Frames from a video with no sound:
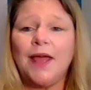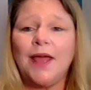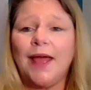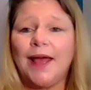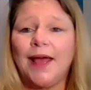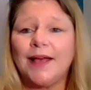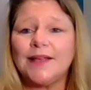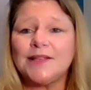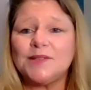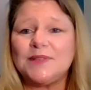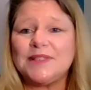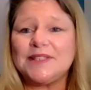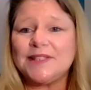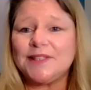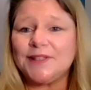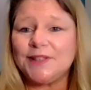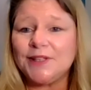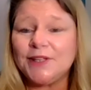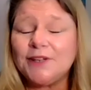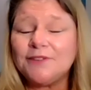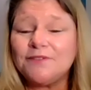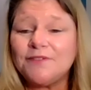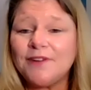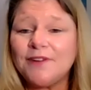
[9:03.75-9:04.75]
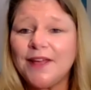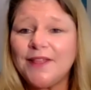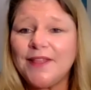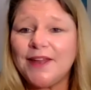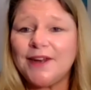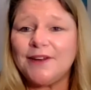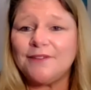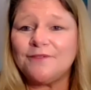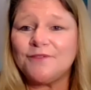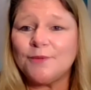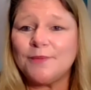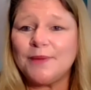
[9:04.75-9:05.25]
As we solidify that
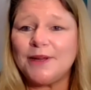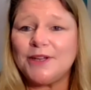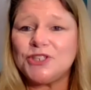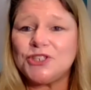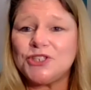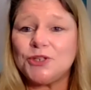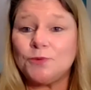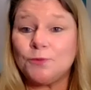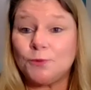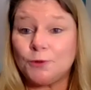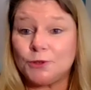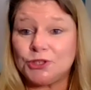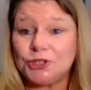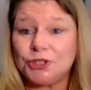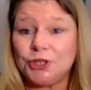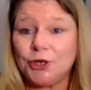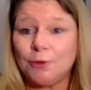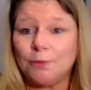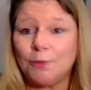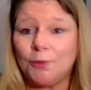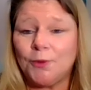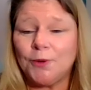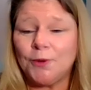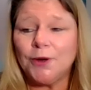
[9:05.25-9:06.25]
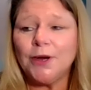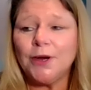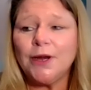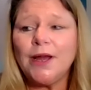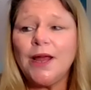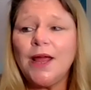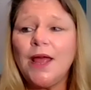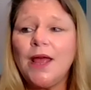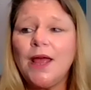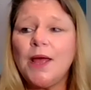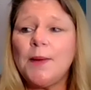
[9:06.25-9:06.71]
information, we'll share more.